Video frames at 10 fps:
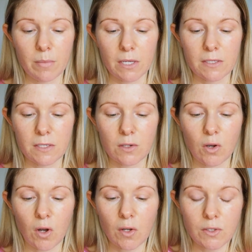because it's
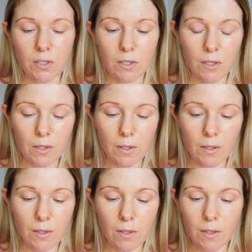got
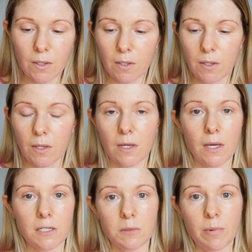
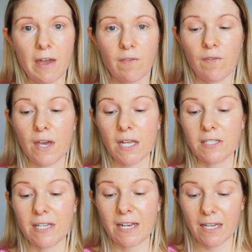SPF
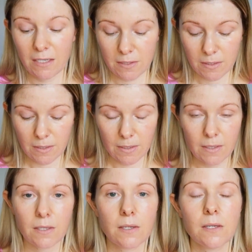30 in it.
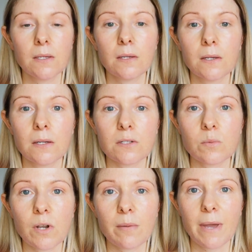That's
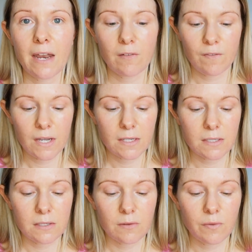one of the main
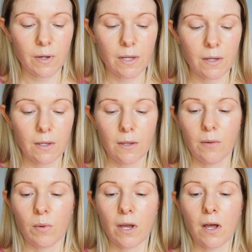things, is if
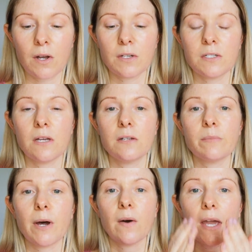we are concerned
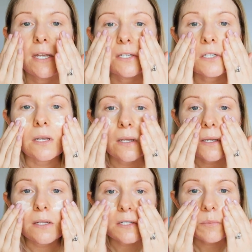about aging,
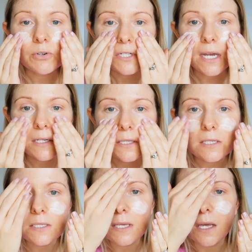is to protect the
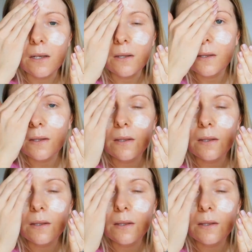skin.